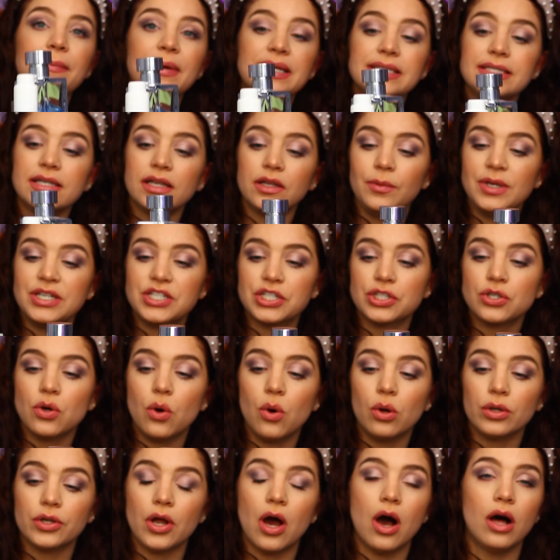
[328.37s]
basically we just
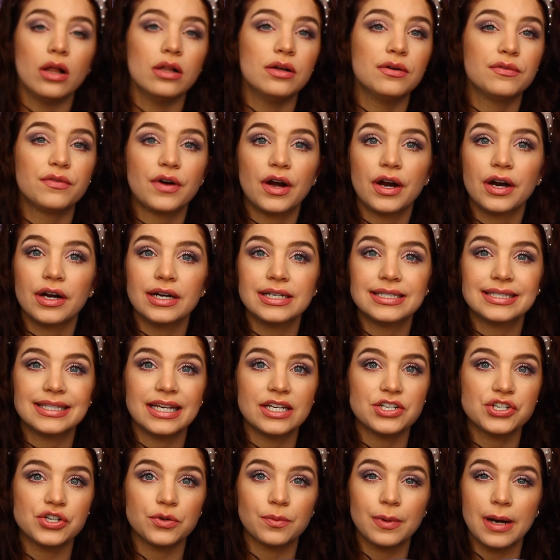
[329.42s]
hold all of our
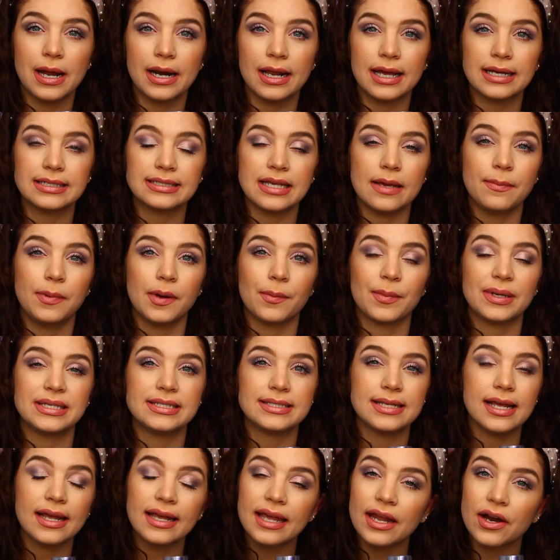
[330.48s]
essential products. I put my
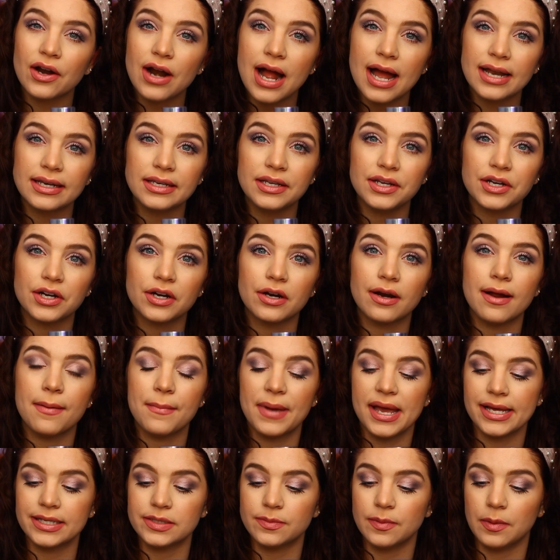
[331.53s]
skincare on here.
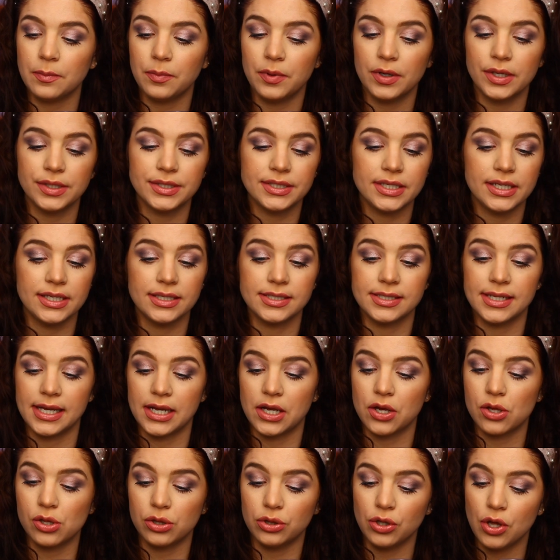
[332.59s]
My husband puts his
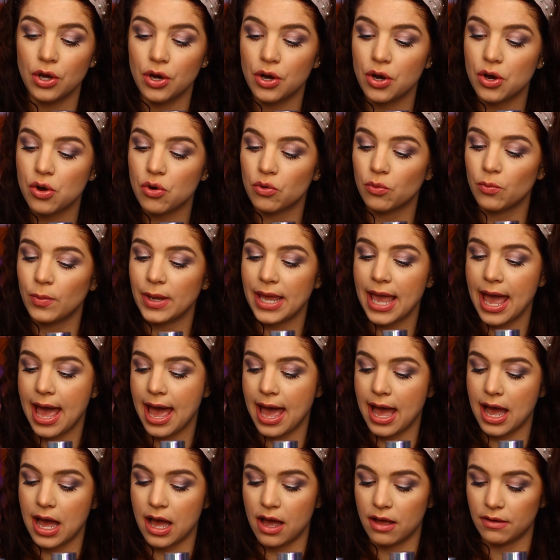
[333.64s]
like cologne. We
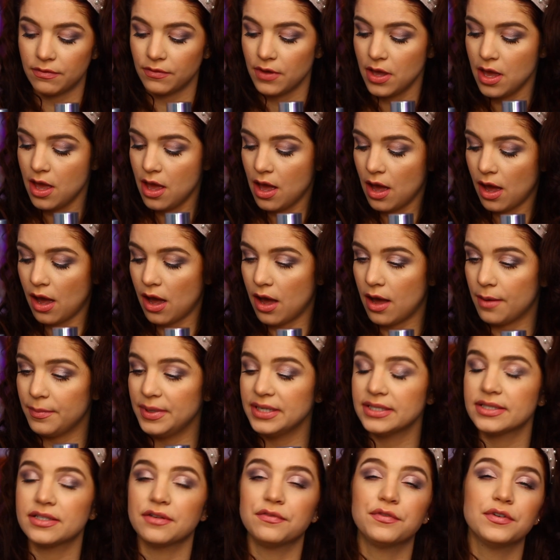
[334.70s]
have um,
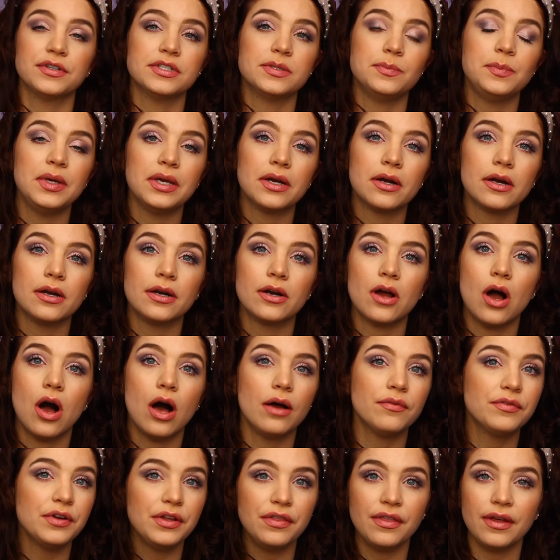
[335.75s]
his stuff for his beard.
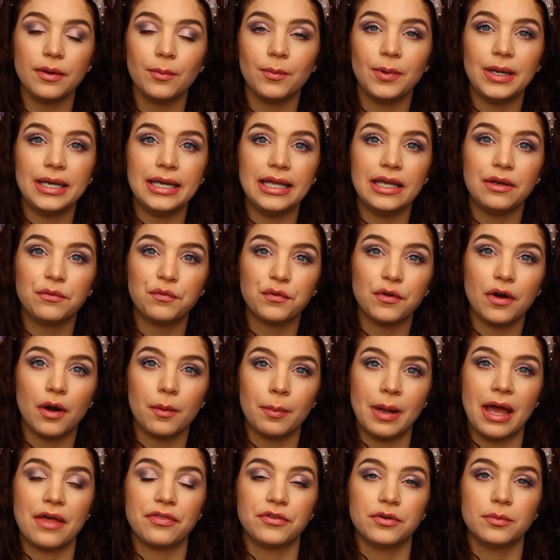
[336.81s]
All everything we need for our
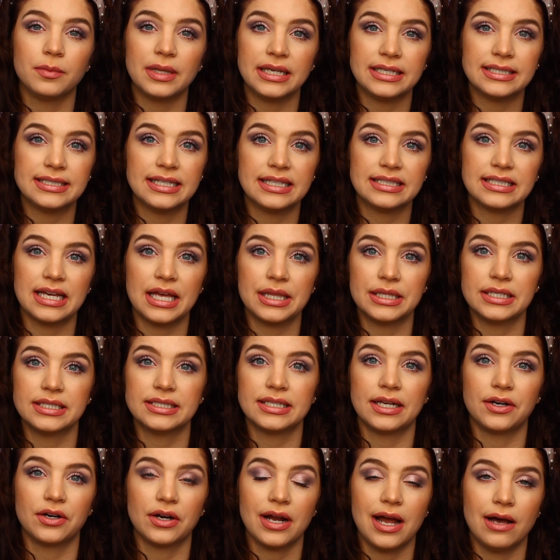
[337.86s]
bathroom like sits on the
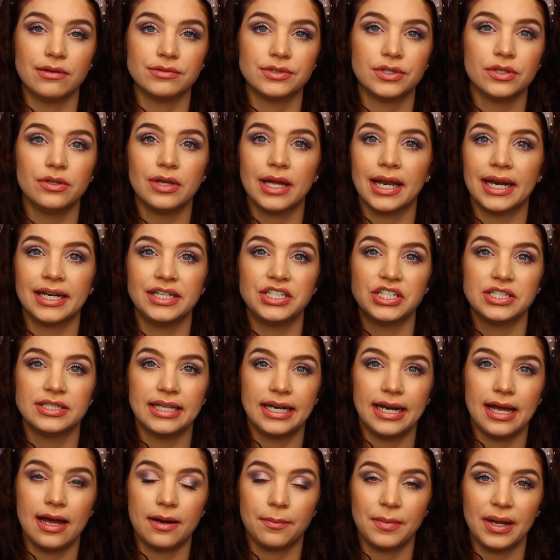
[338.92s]
center console and I just
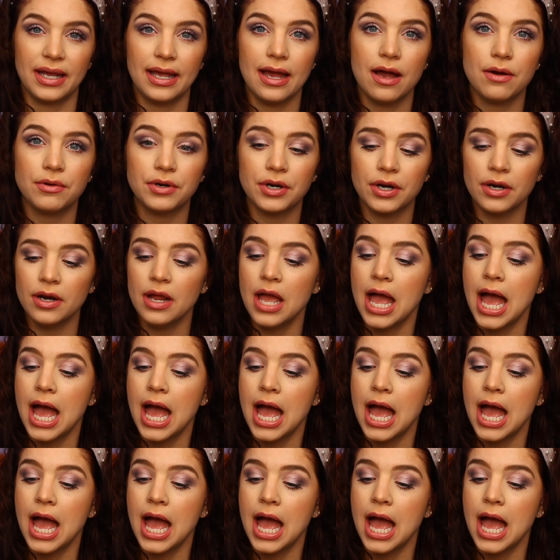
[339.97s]
set it on my counter.